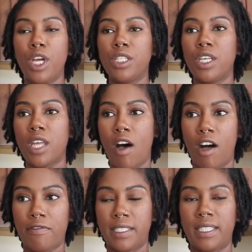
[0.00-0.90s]
to the
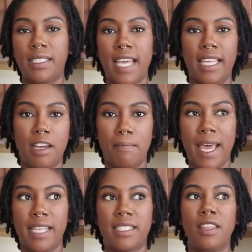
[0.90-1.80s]
office to take their
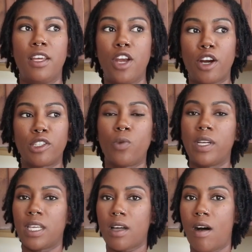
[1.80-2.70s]
medicine. The nurse
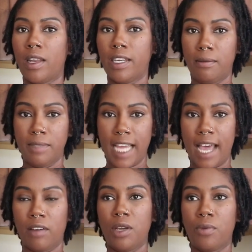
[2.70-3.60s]
wasn't calling them
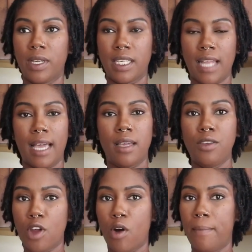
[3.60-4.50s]
down. It wasn't like, you
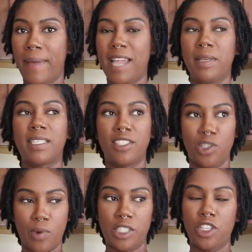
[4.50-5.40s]
know, a baby
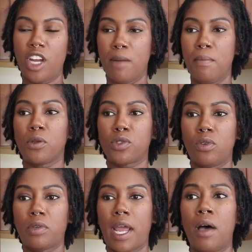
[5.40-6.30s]
situation. They're in middle
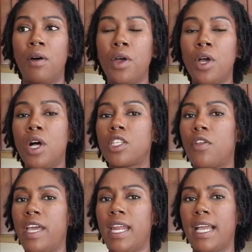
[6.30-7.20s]
school now. So
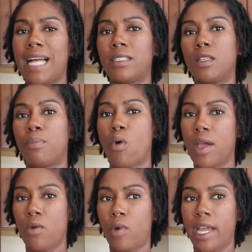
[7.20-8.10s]
then it got to the
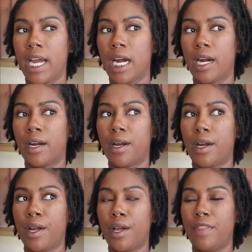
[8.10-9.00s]
point where
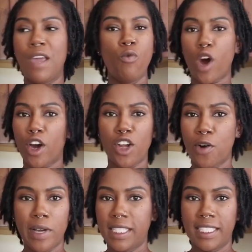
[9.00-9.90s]
they weren't
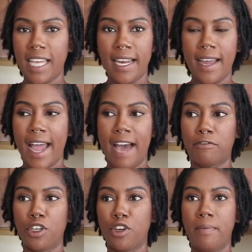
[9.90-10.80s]
going to take their
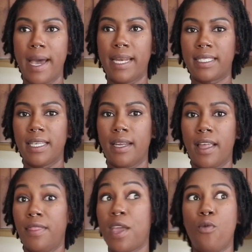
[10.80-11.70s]
afternoon medicine.
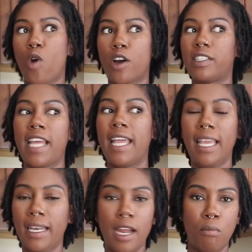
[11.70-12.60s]
They weren't
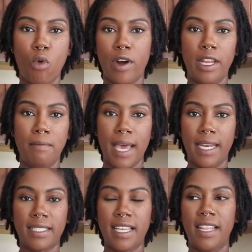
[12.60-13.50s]
taking their morning
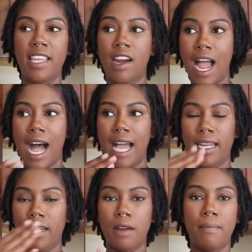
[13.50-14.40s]
medicine. They're
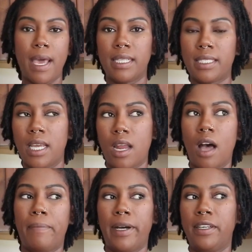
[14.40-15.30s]
hiding their medicine
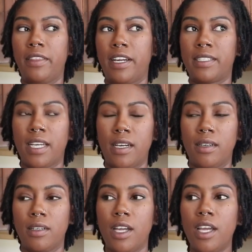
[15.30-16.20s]
up under their
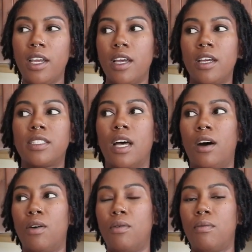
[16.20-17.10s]
tongue.
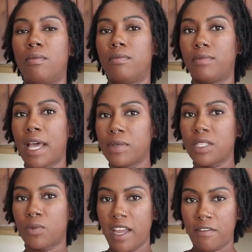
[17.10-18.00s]
So that was a
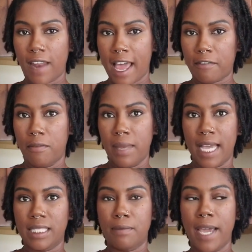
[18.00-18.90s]
red flag for me
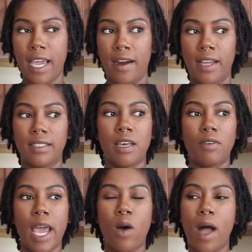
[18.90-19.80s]
as a parent. So
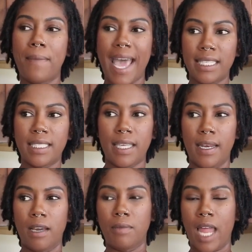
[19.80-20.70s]
now I'm asking
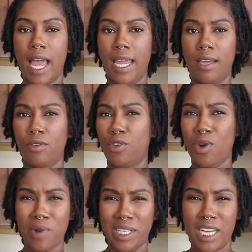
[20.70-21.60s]
them, like, you
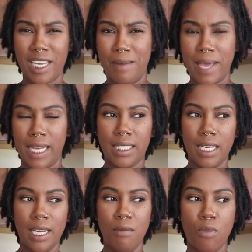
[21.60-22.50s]
don't want to take your medicine
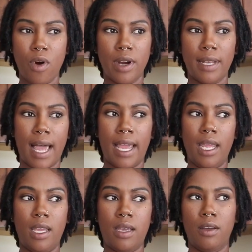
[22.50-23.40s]
anymore?
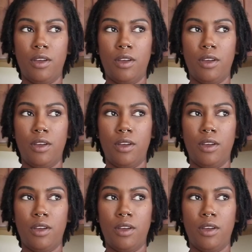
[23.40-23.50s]
Like,